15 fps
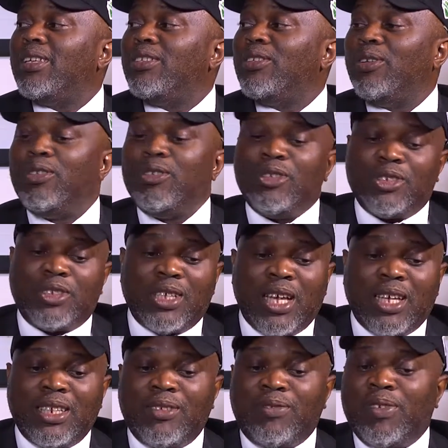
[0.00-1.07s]
So you just
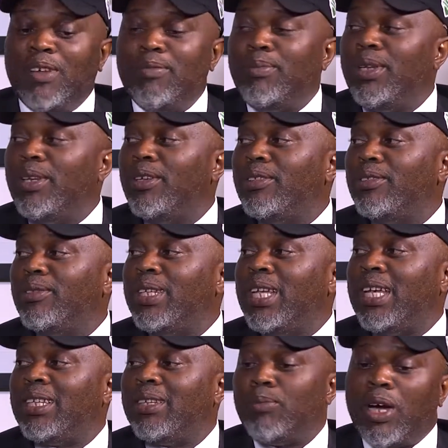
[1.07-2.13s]
added 5 billion to
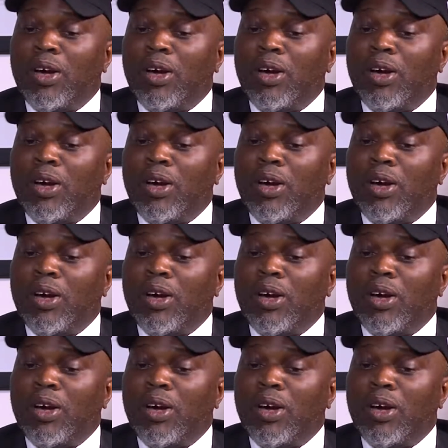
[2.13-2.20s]
that.